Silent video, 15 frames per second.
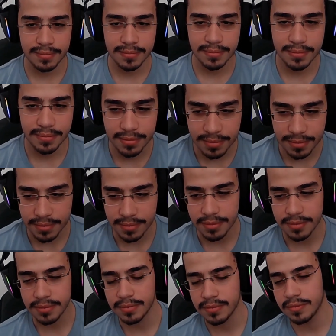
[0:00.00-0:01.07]

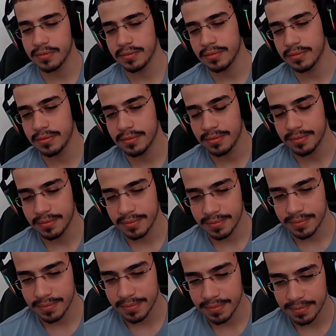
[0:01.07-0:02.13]

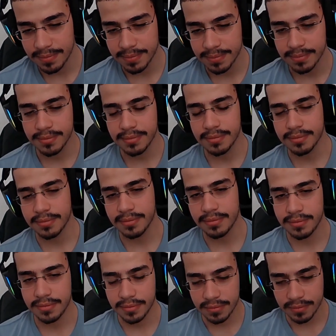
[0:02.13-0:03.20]

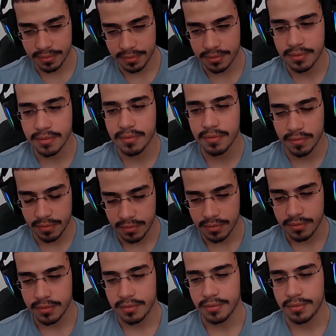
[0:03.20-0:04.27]

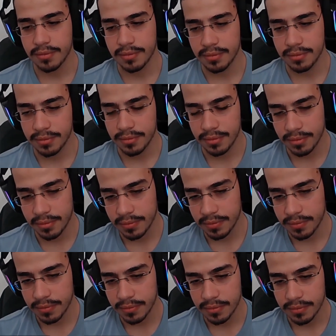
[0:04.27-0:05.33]

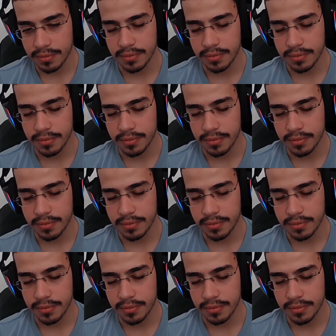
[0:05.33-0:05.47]
[no speech]